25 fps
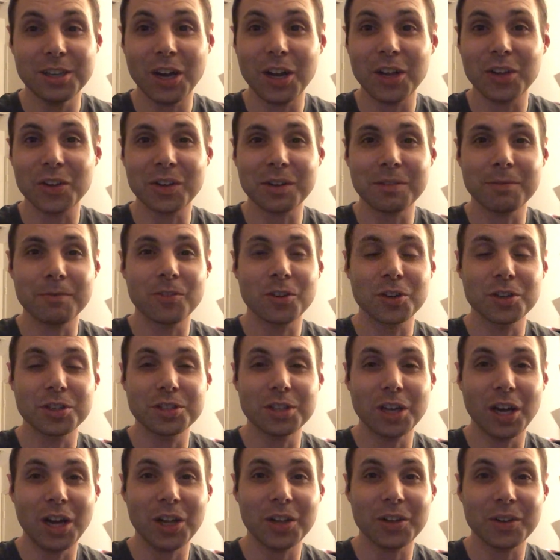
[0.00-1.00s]
dollar for
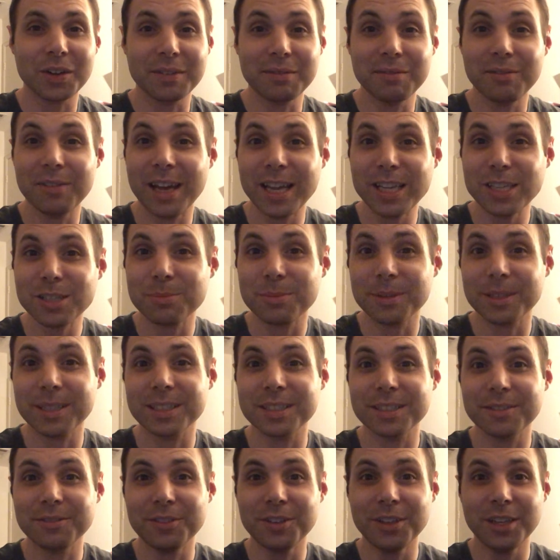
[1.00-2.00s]
dollar
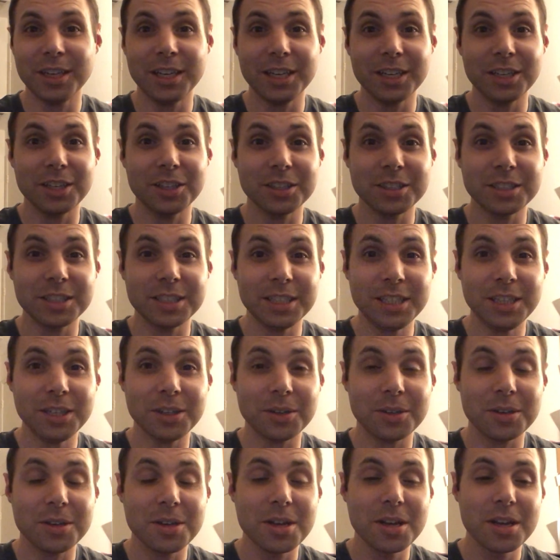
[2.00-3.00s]
investments if you get a good
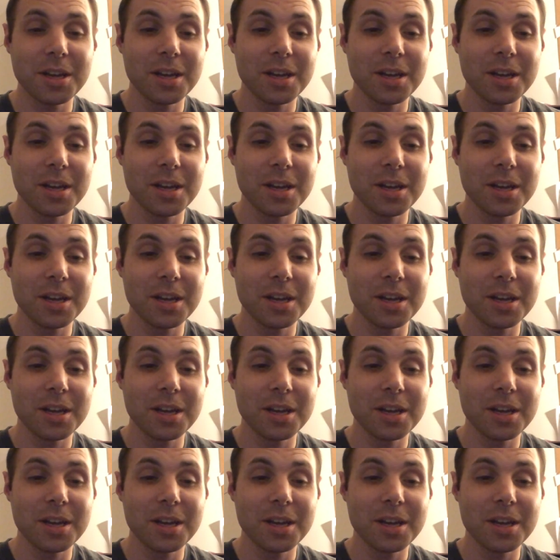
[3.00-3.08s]
deal.